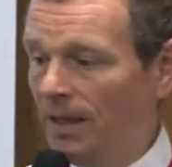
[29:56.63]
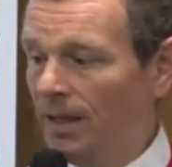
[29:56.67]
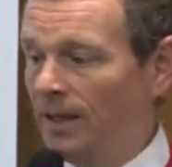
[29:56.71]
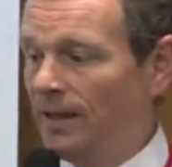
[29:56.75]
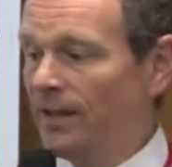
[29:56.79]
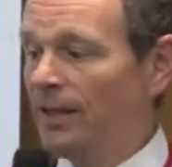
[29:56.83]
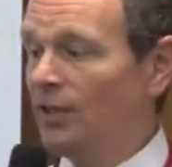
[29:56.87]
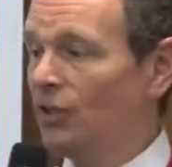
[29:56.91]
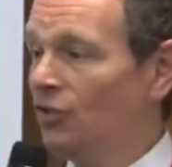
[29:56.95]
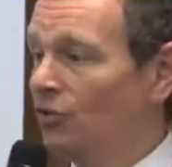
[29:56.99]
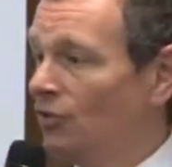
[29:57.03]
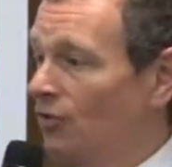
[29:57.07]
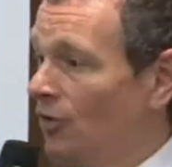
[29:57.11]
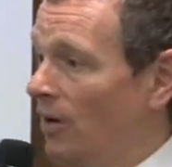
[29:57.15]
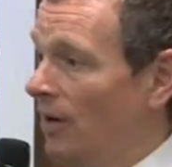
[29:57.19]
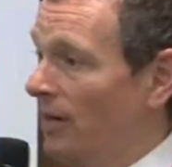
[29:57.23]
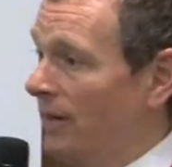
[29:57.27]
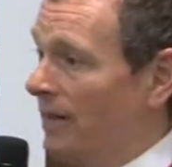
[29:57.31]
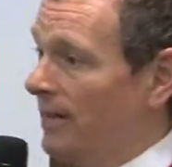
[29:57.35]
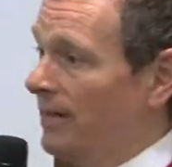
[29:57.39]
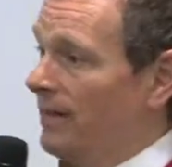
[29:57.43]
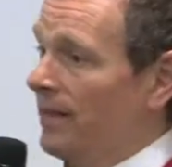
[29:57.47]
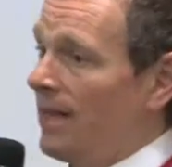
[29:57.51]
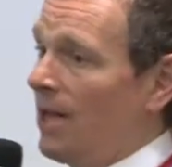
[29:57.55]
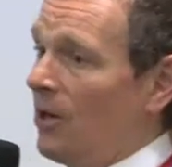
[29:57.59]
This drug
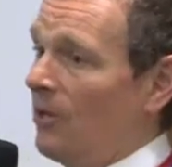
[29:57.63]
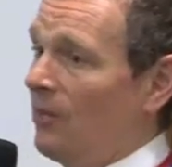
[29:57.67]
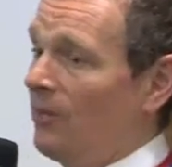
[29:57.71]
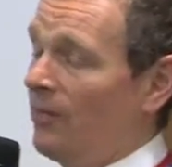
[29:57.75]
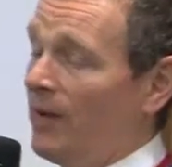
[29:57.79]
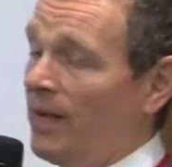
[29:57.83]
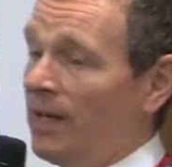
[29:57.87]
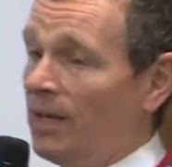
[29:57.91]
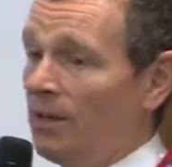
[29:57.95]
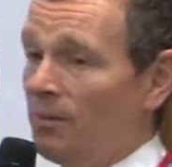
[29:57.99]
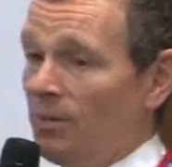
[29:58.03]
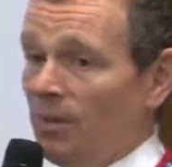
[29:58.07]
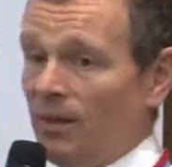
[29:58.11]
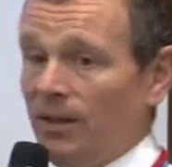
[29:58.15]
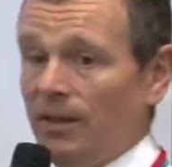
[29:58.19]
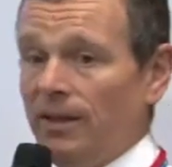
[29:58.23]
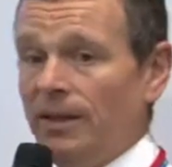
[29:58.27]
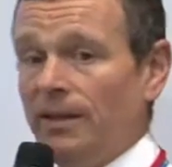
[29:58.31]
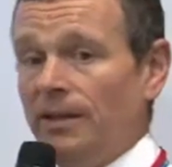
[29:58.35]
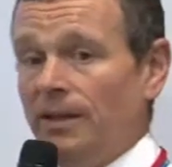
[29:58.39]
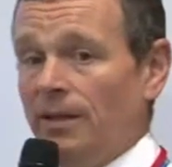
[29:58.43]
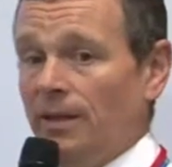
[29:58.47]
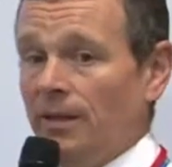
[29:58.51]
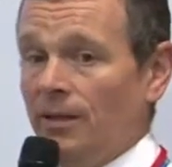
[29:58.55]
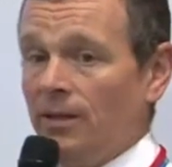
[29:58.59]
is now available
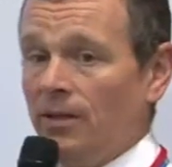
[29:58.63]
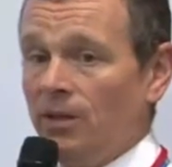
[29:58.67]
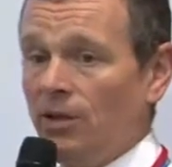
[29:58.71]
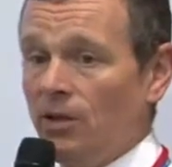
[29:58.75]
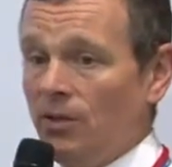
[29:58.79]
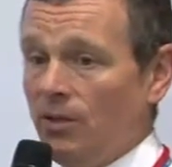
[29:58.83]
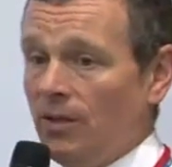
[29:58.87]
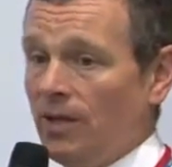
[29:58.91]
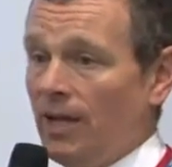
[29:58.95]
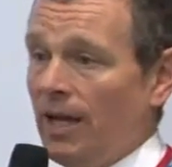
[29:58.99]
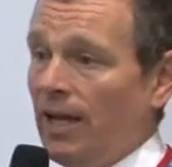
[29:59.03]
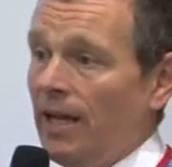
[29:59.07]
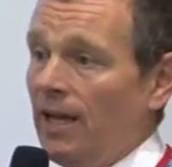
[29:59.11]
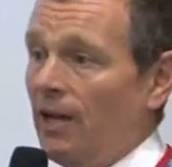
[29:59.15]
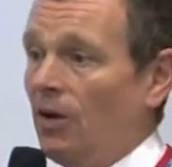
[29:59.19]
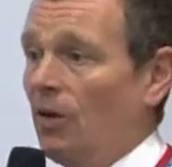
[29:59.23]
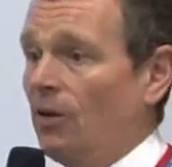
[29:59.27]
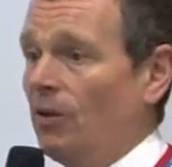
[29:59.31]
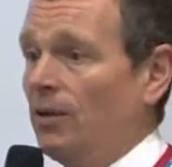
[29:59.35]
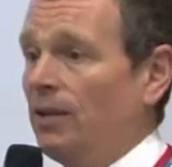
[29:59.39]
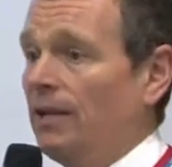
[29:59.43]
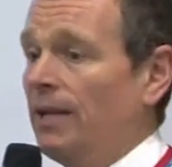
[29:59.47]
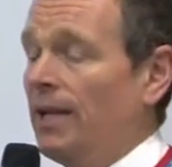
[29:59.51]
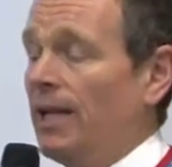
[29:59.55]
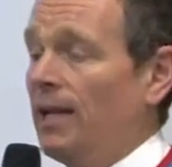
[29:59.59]
in the UK on
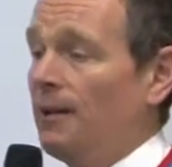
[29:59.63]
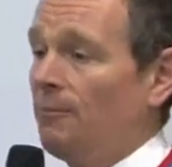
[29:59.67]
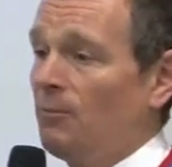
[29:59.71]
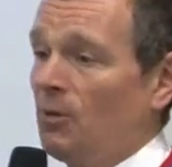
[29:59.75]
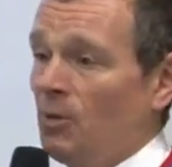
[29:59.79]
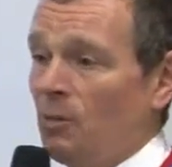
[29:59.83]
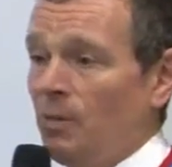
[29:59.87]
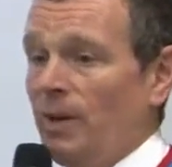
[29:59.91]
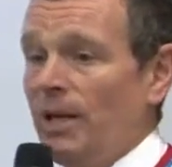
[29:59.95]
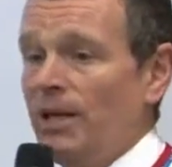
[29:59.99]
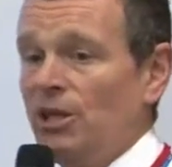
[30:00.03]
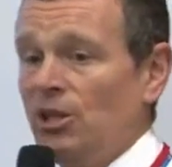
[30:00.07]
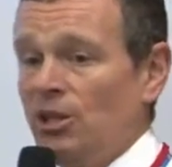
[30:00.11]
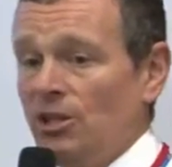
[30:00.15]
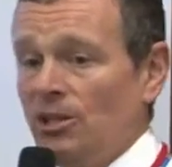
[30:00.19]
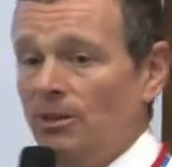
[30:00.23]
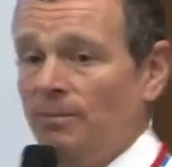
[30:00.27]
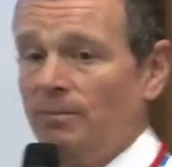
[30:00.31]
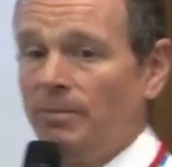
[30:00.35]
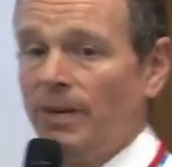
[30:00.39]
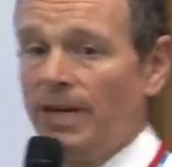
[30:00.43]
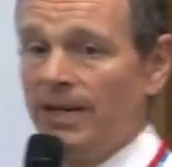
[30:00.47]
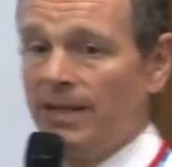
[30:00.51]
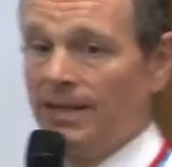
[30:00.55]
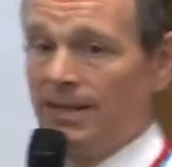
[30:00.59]
a named
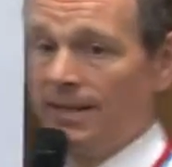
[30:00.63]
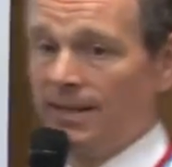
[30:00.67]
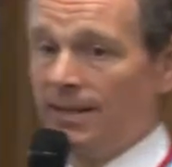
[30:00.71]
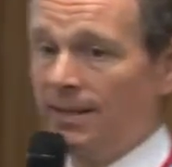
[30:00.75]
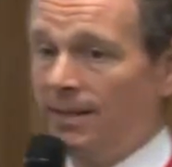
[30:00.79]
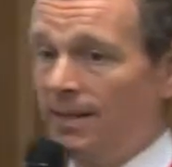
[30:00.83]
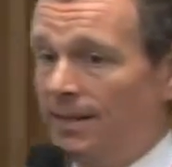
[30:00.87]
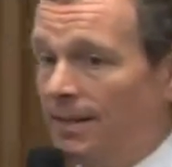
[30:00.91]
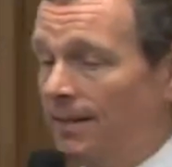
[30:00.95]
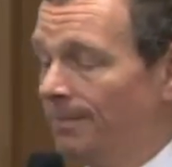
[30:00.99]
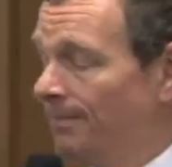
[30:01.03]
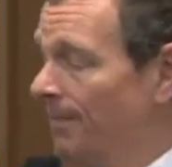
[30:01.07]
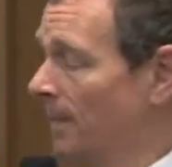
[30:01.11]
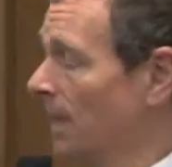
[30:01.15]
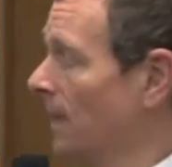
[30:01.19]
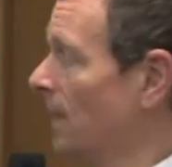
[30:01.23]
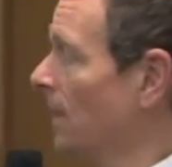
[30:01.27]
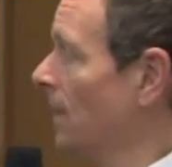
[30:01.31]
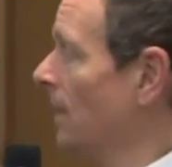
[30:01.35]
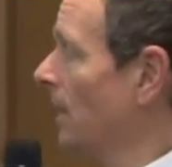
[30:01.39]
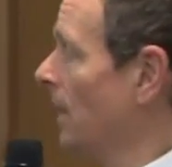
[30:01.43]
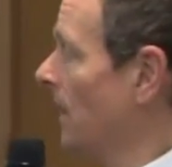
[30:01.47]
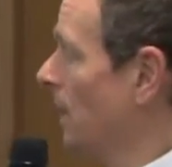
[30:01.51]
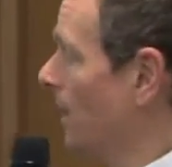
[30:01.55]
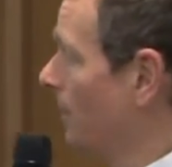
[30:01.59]
patient basis,
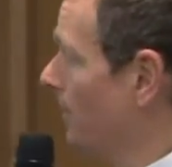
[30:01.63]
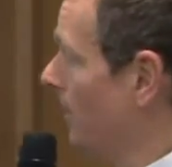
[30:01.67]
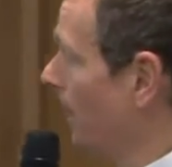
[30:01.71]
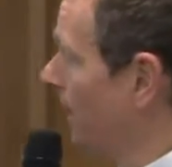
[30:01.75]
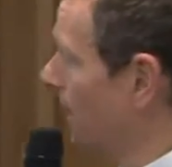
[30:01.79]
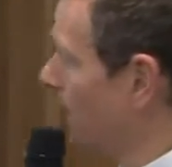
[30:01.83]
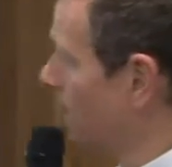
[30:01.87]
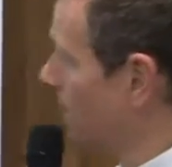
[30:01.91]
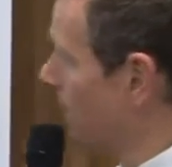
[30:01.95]
and